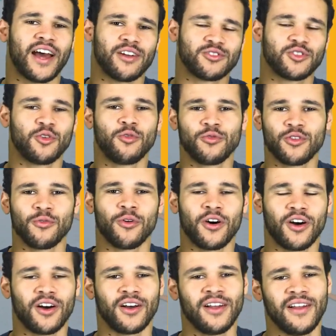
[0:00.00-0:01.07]
on how tall you
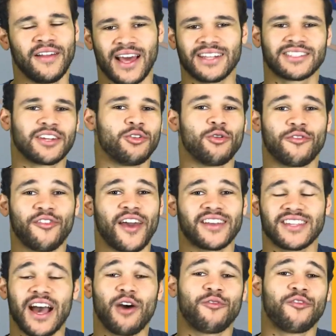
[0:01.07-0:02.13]
are, that's going to
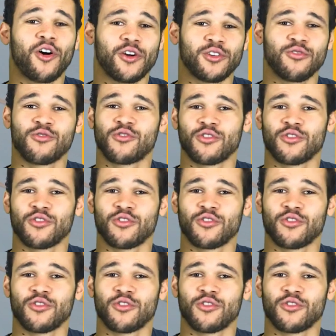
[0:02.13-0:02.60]
affect how far you